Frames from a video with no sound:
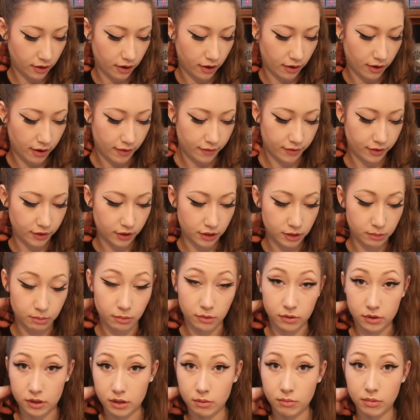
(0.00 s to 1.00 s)
however they're
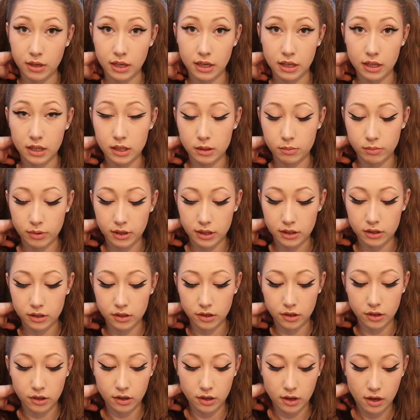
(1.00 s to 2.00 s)
supposed to be in this
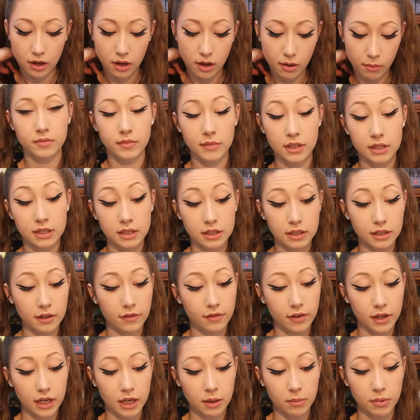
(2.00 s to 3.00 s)
picture. This is a
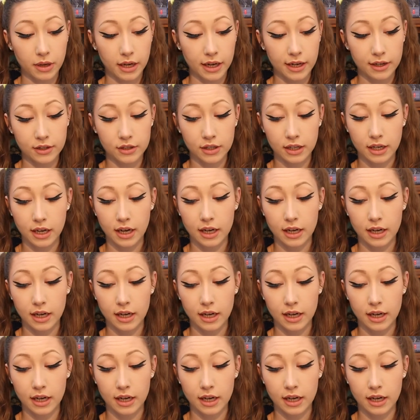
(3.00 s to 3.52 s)
funny page. It